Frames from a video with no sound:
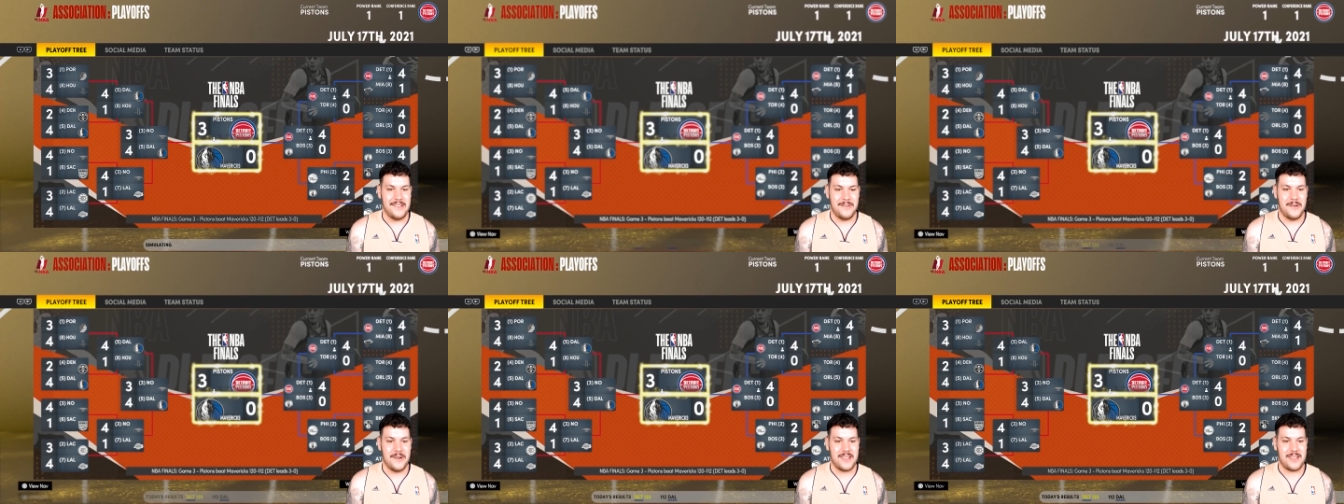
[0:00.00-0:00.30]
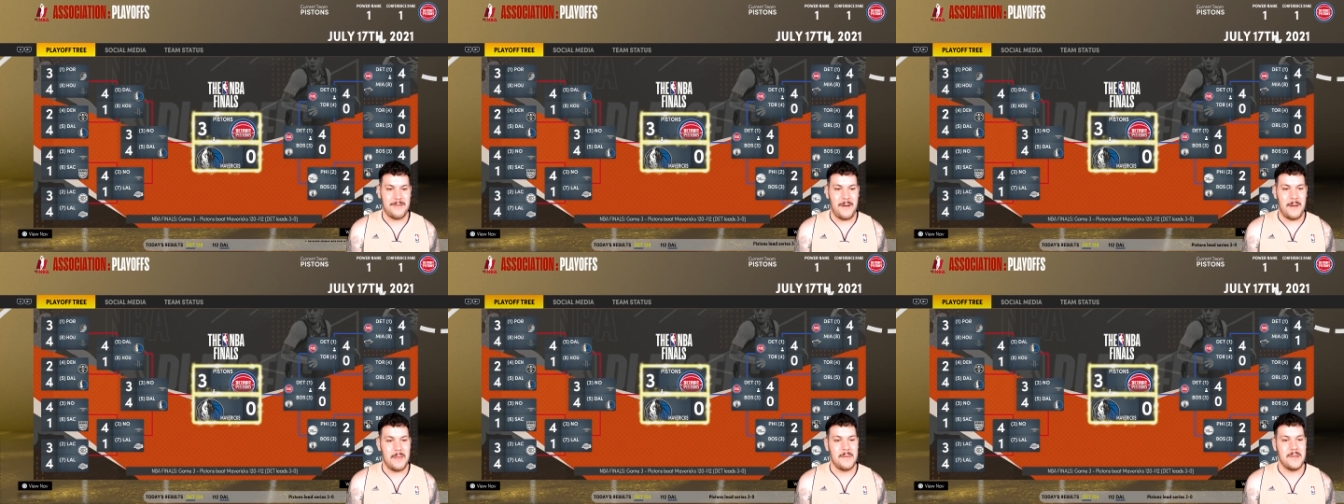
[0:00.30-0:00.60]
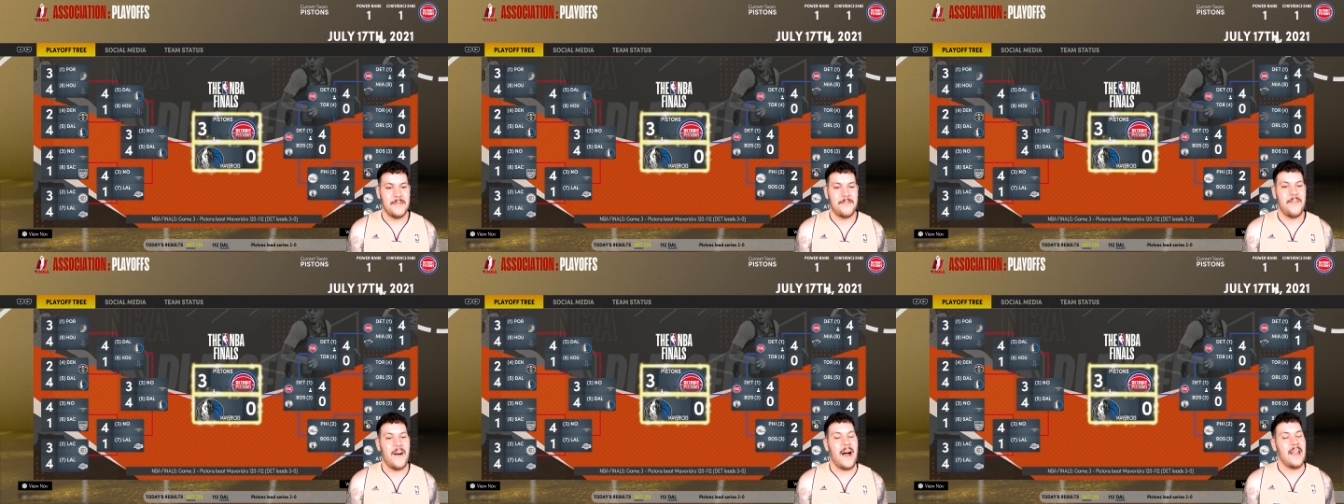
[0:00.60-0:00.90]
We're
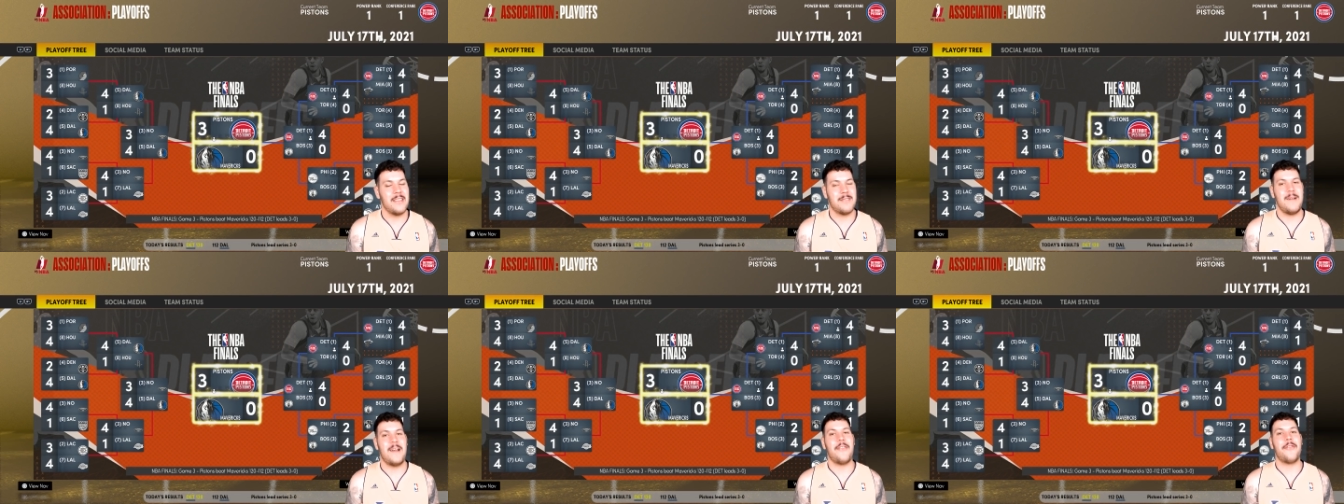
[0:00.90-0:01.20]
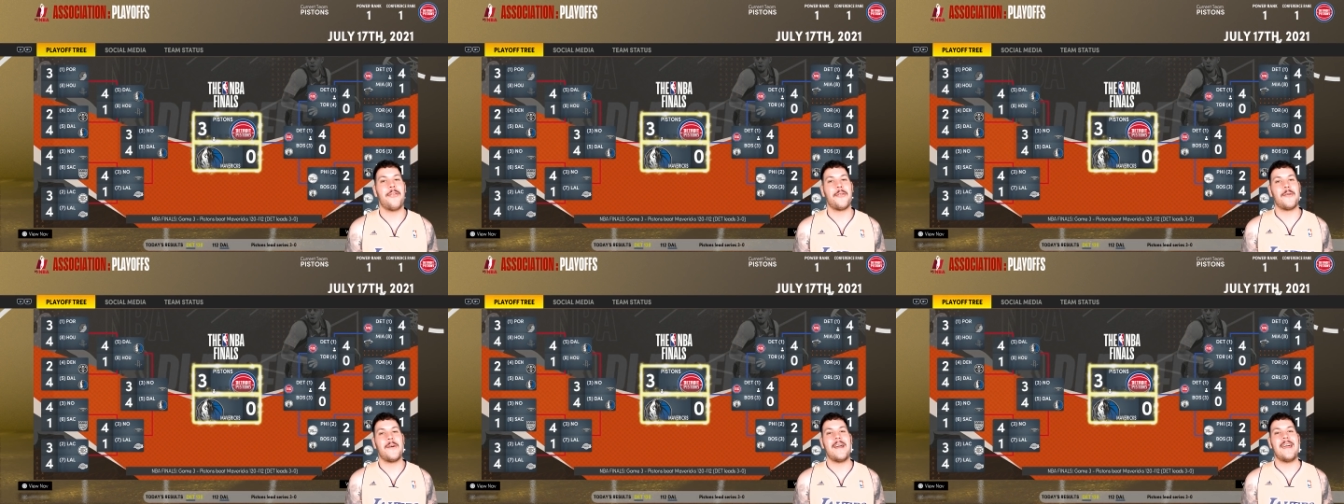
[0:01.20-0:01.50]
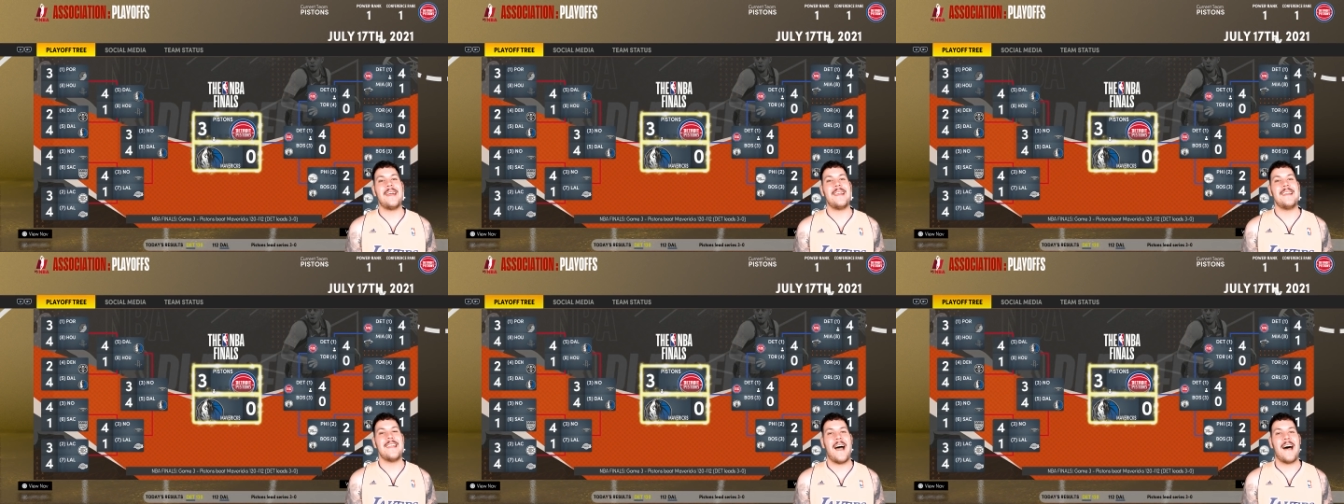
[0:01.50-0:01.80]

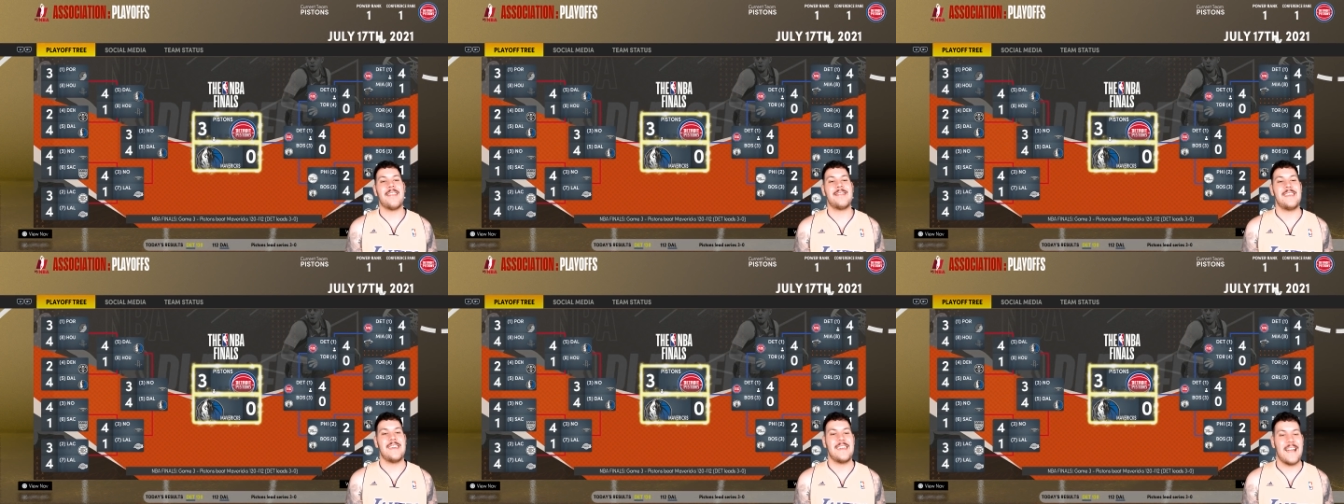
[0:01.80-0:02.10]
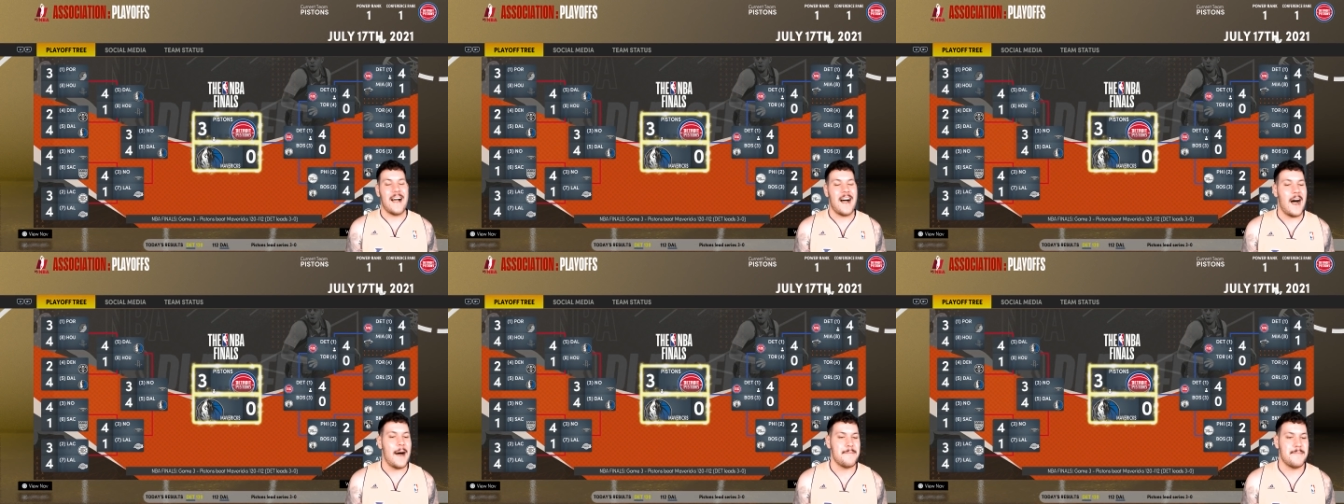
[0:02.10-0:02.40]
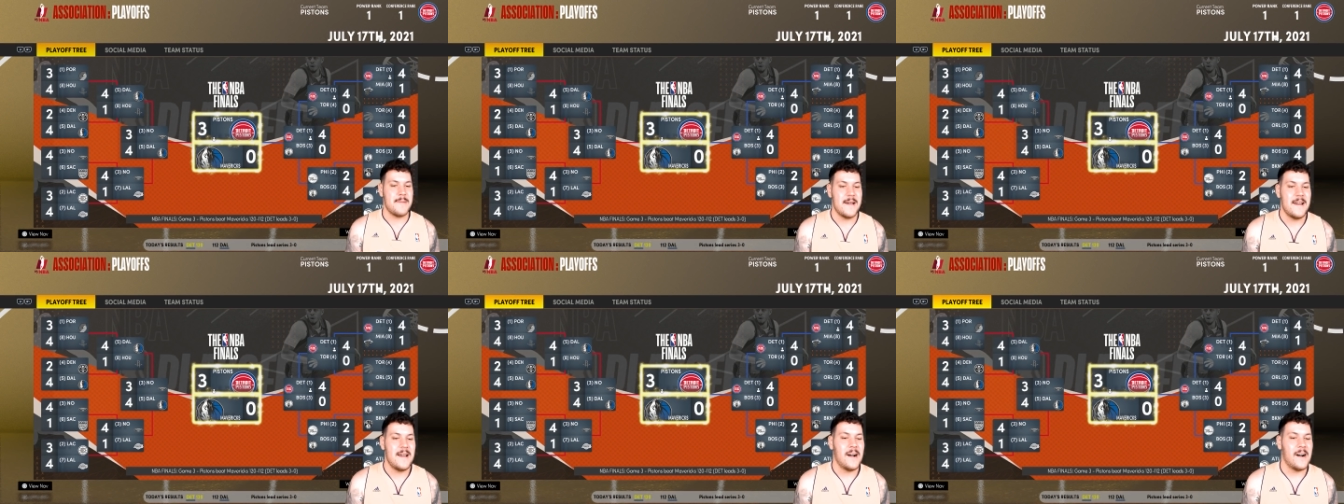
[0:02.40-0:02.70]
3-0
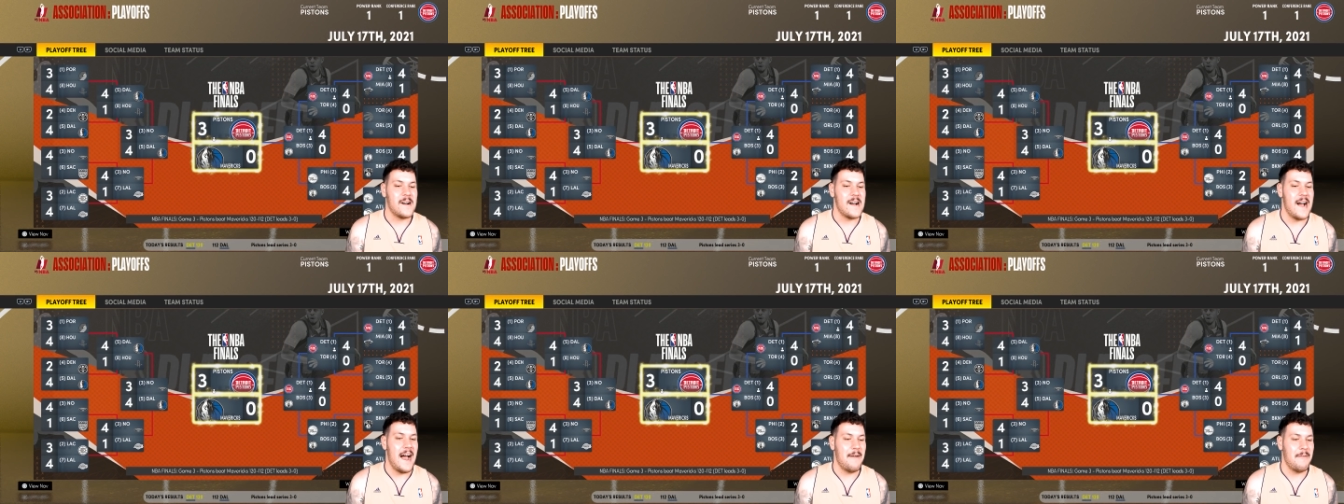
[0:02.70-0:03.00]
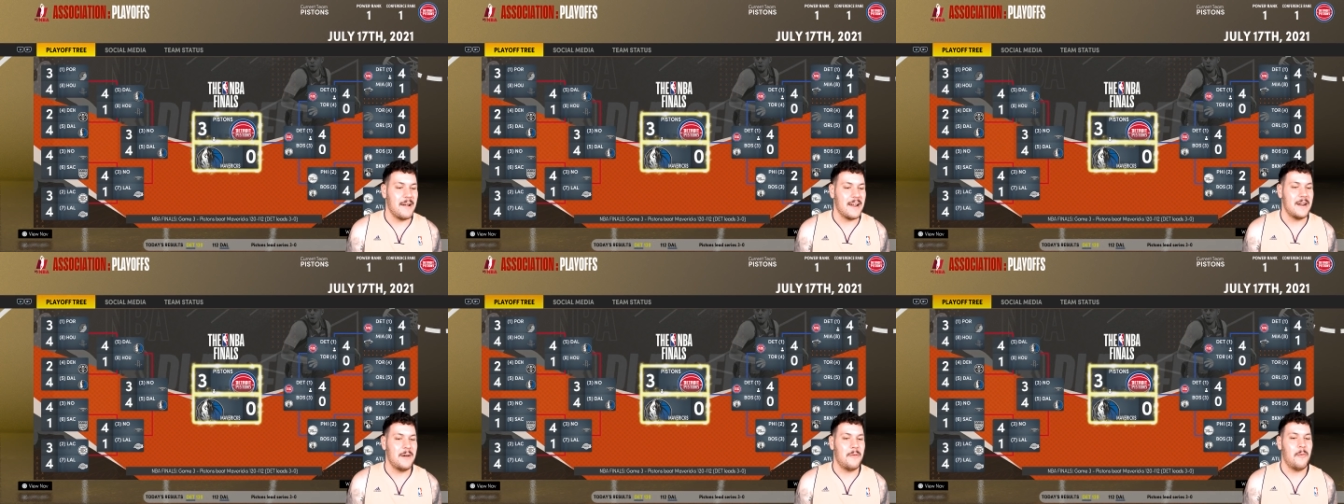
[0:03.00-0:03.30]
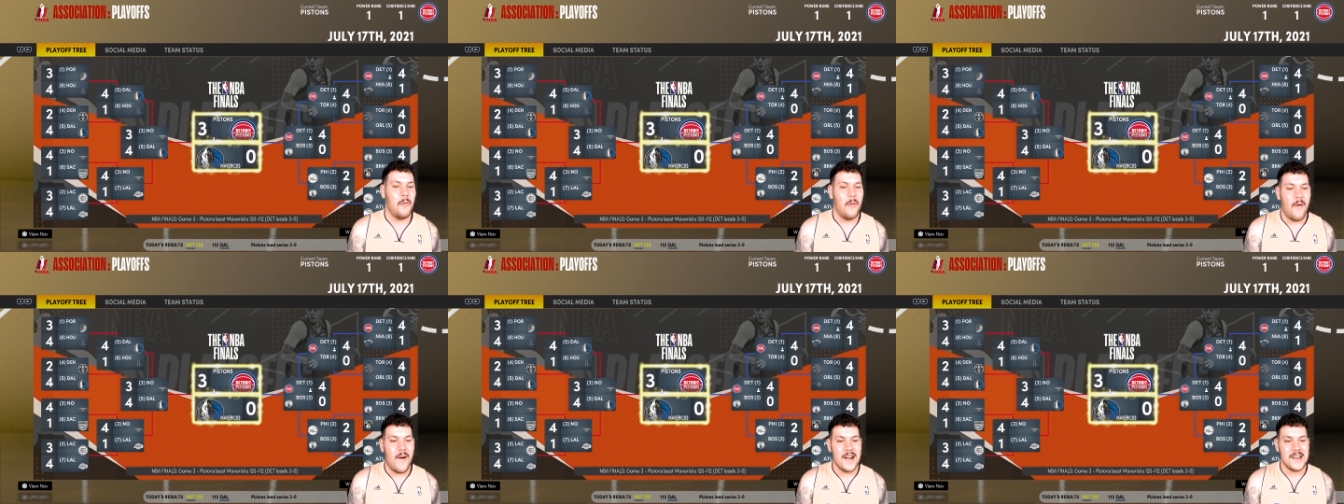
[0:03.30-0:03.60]
up. All right, we're going
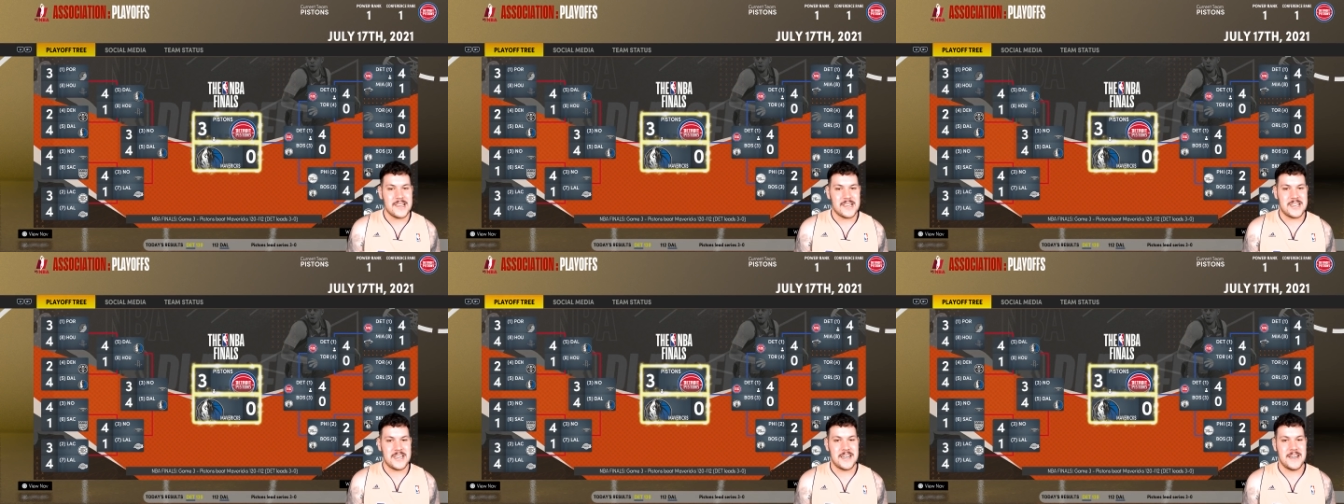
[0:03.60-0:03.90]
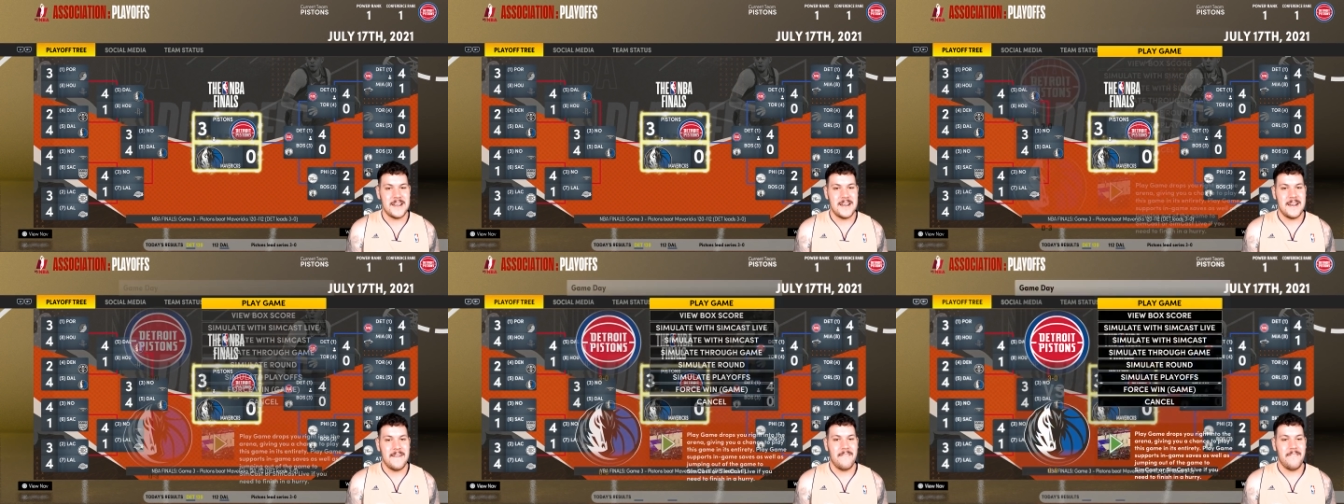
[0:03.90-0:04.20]
to watch